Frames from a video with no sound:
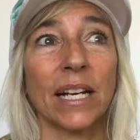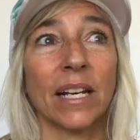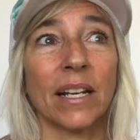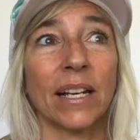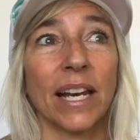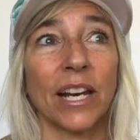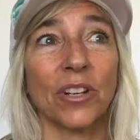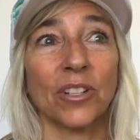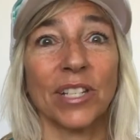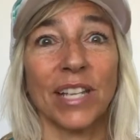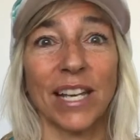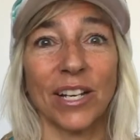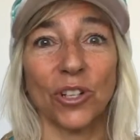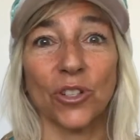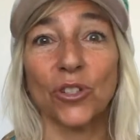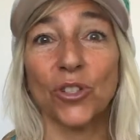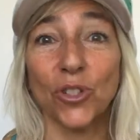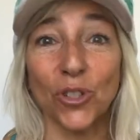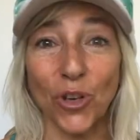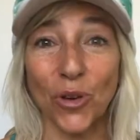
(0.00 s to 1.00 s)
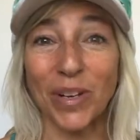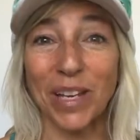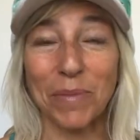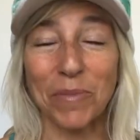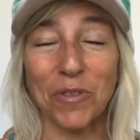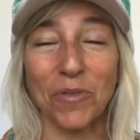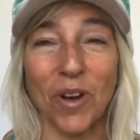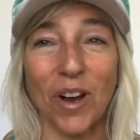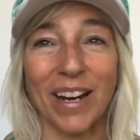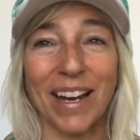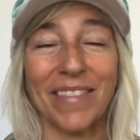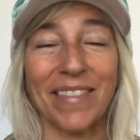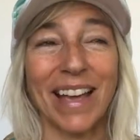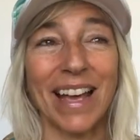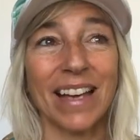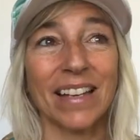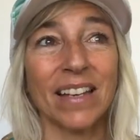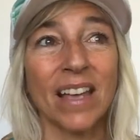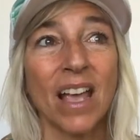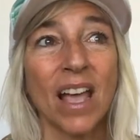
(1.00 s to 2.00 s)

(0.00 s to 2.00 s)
caretaker. So don't get me wrong on that.